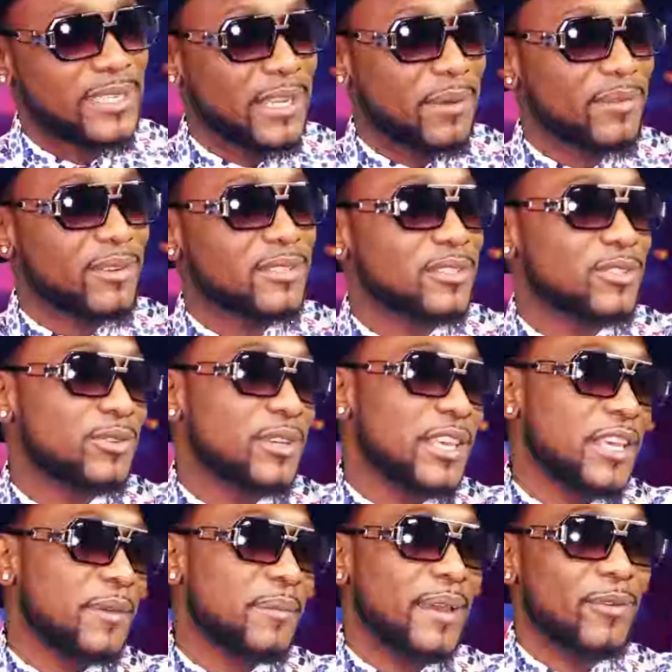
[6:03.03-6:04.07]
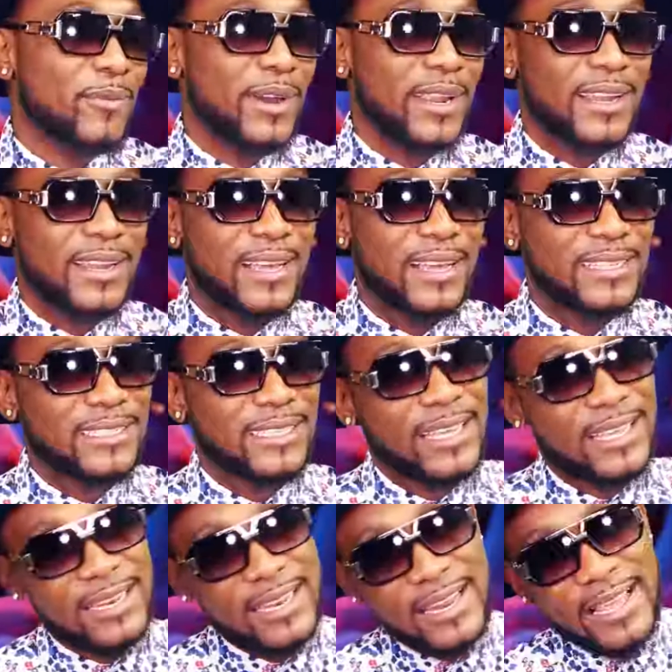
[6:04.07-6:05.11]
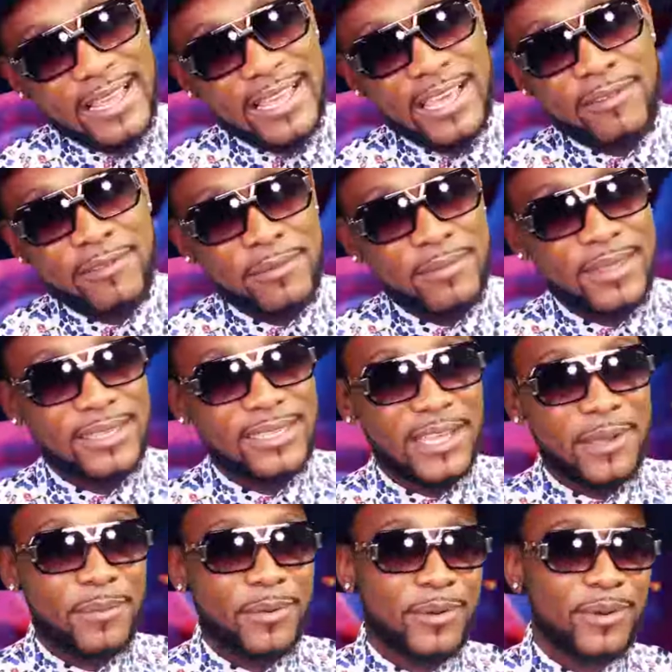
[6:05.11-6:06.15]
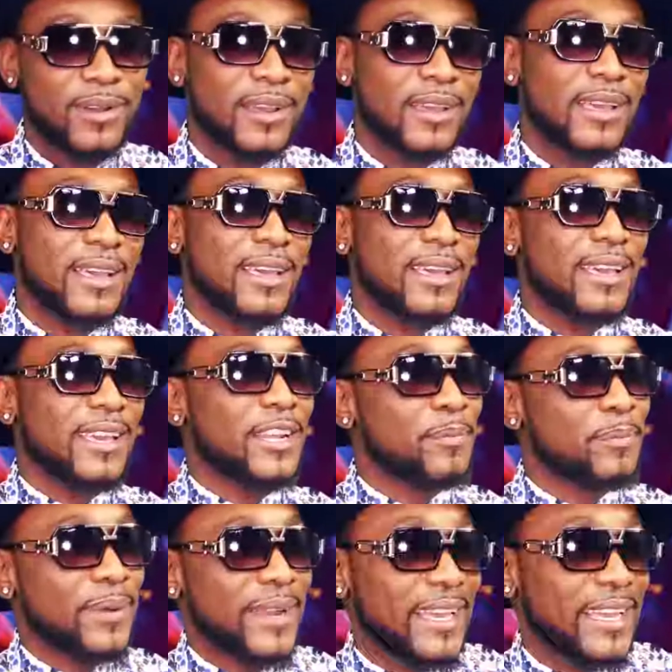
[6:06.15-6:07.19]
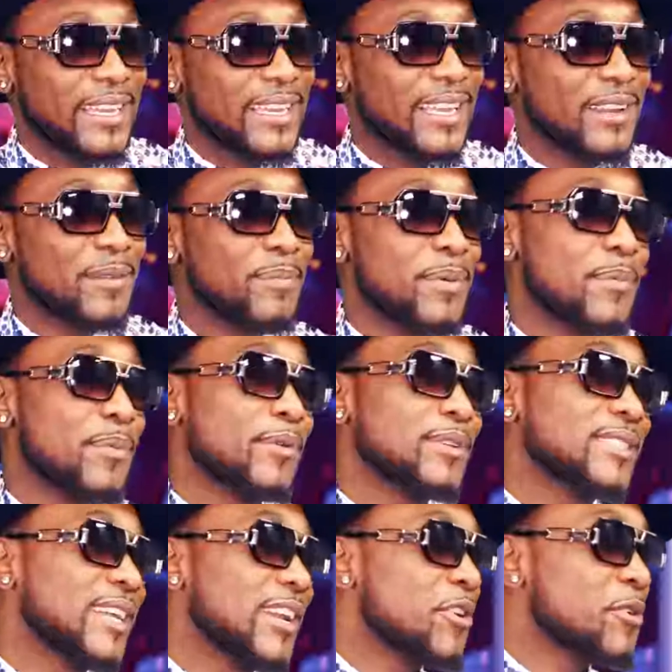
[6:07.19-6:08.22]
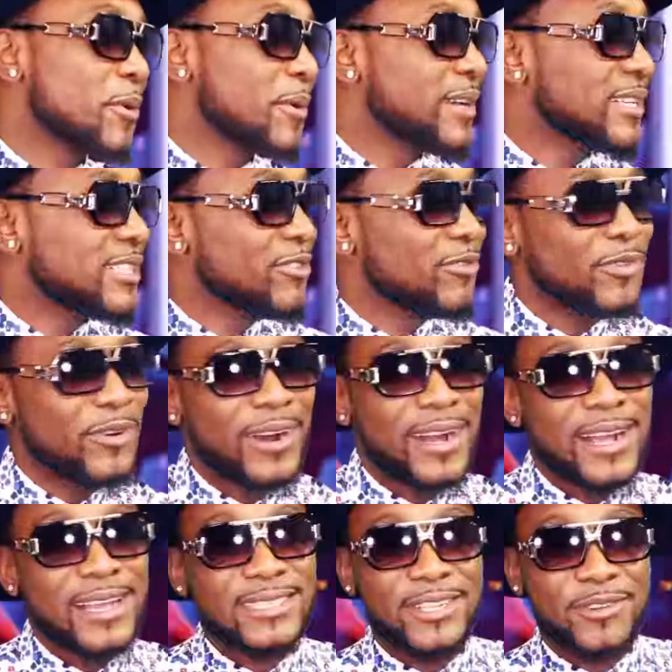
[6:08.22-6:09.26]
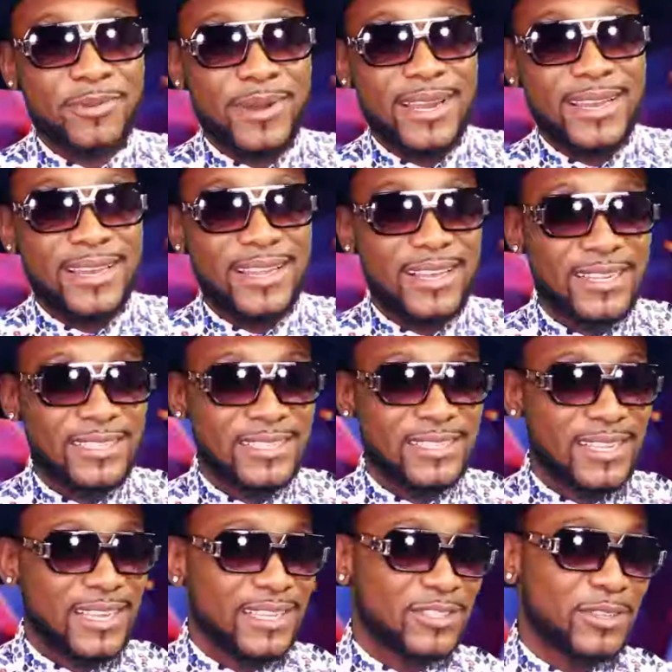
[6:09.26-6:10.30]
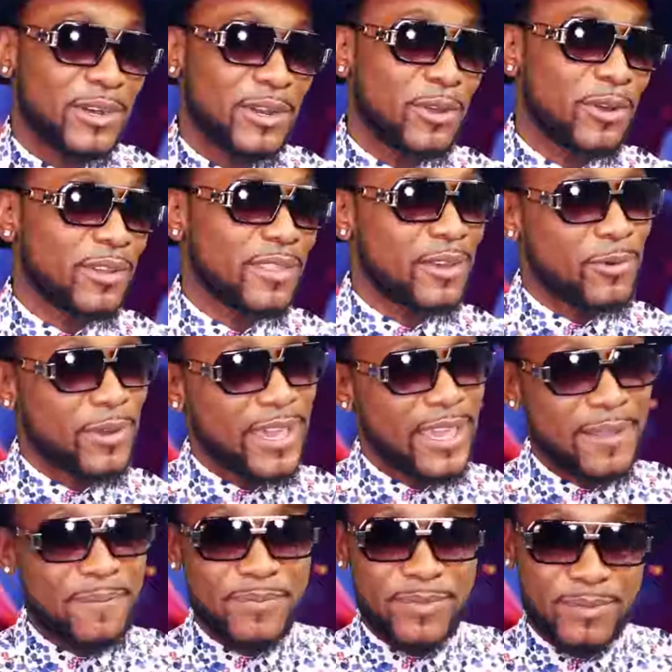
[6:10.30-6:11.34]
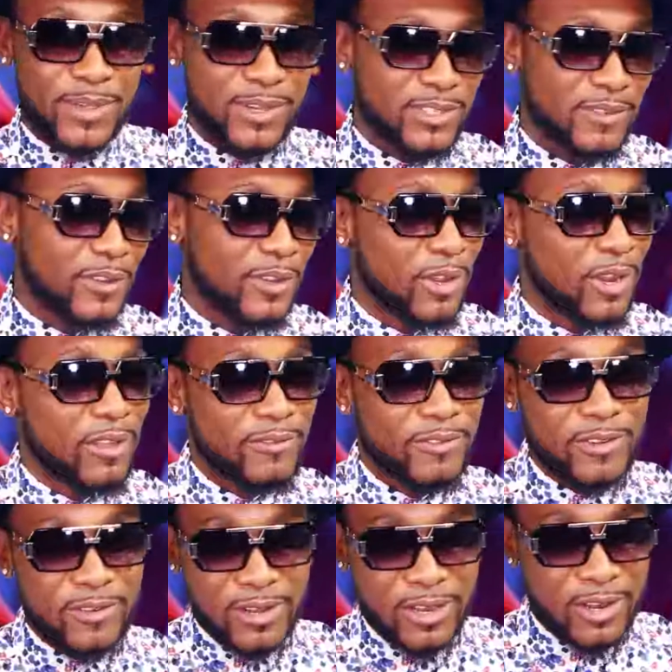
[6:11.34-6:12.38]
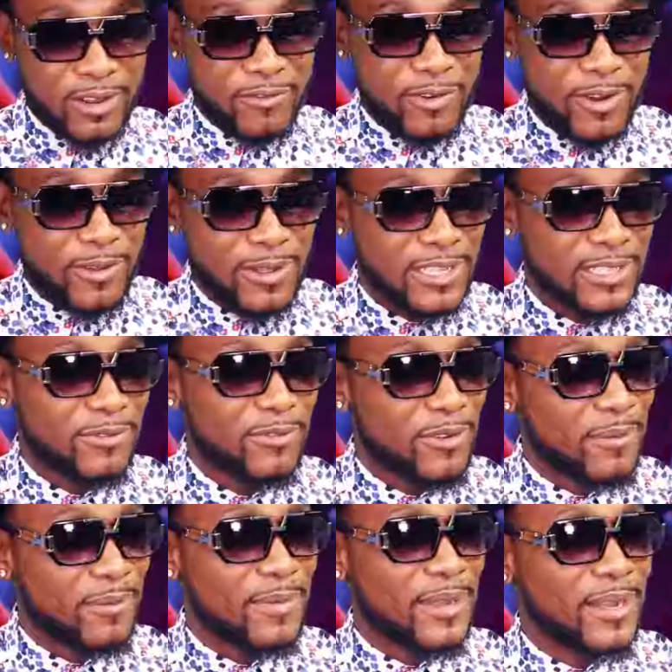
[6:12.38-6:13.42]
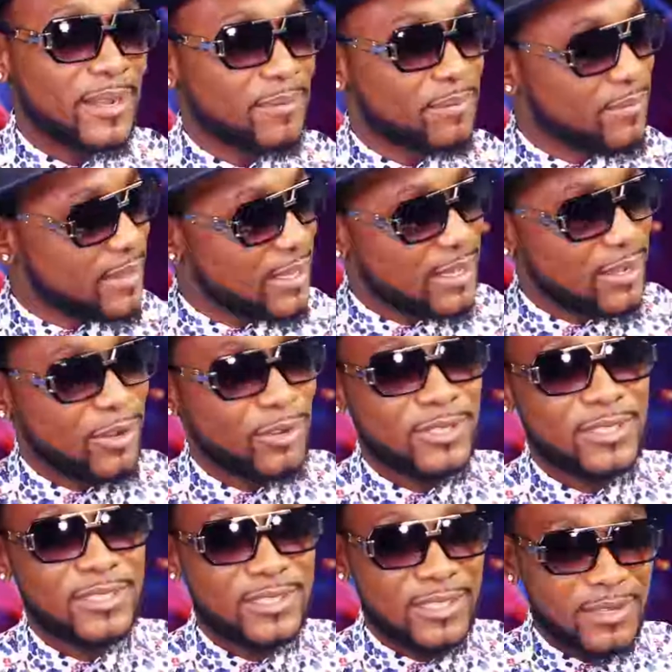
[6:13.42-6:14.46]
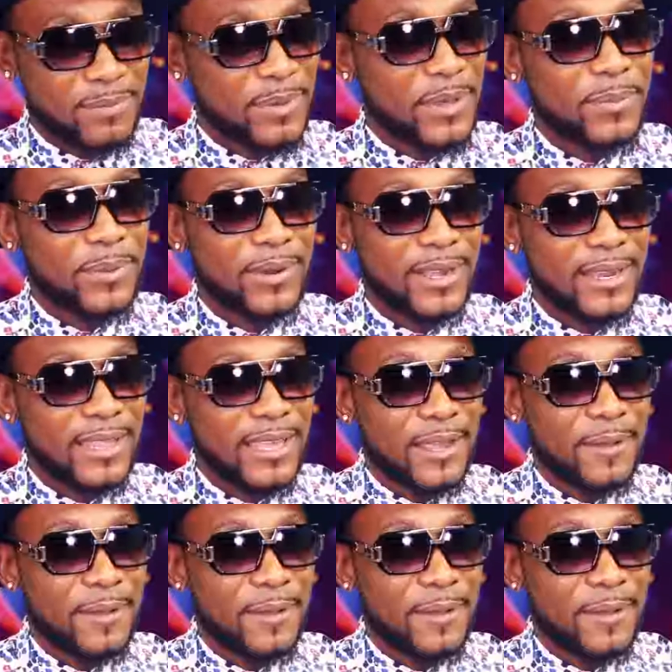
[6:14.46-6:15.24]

my demos to him and whatnot. And then I gave him the demo. It played, and people started requesting for us and whatnot. So along the way, because of a lot of requests from the audience and people out